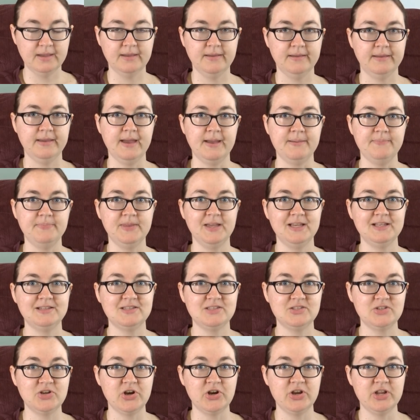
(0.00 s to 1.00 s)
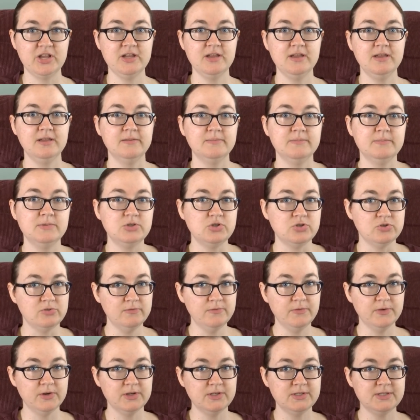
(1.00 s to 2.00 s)
yeah, that's starting June
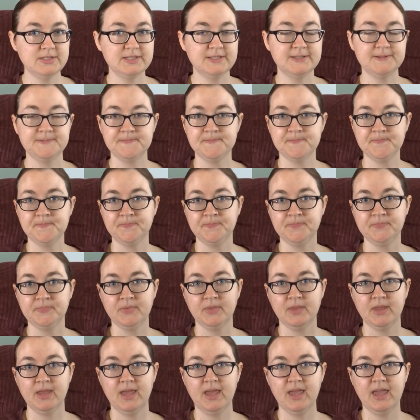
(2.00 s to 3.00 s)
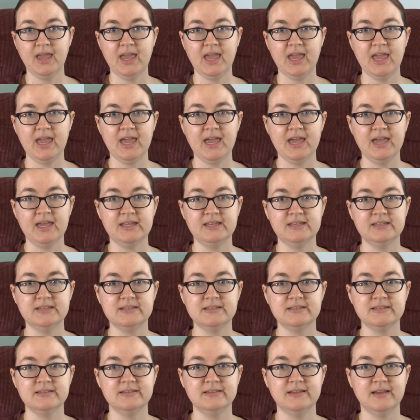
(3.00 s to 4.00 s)
1st,
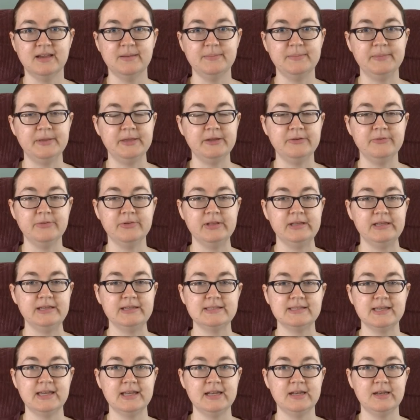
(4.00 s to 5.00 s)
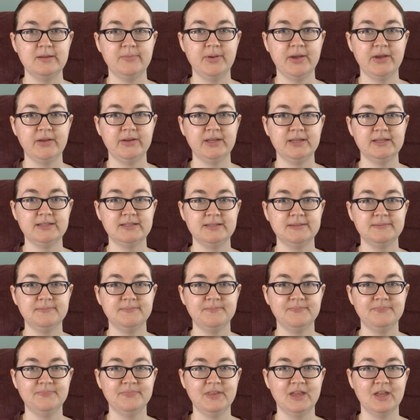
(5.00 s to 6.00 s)
and I'm getting really excited about it.
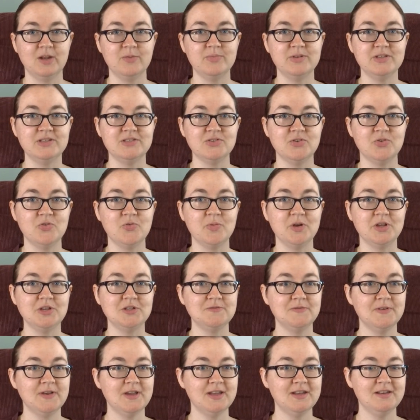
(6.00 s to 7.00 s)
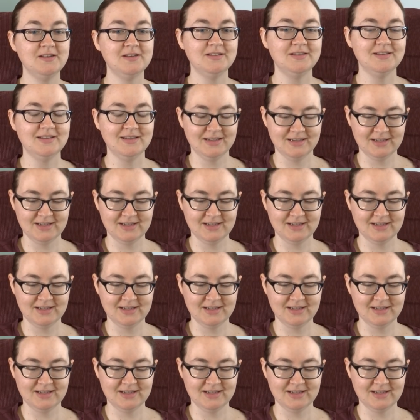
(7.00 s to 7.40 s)
That'll be so much fun.